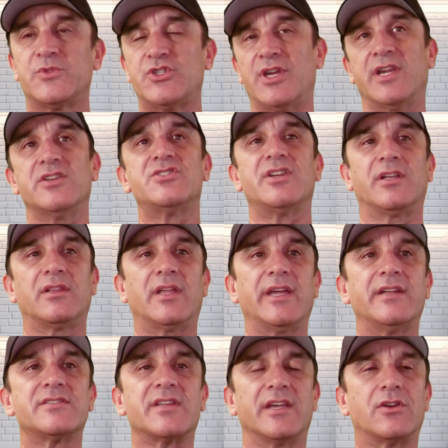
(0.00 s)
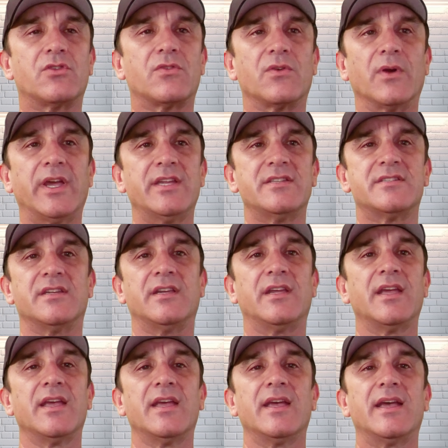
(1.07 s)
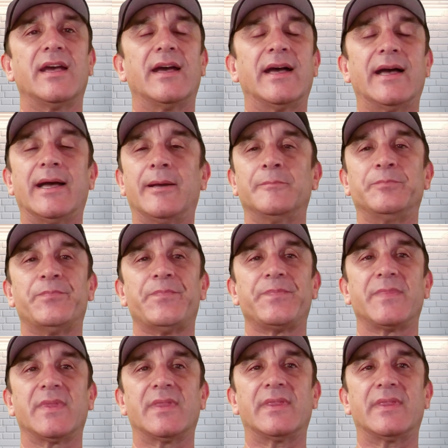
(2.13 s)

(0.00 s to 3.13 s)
changing lanes like crazy um,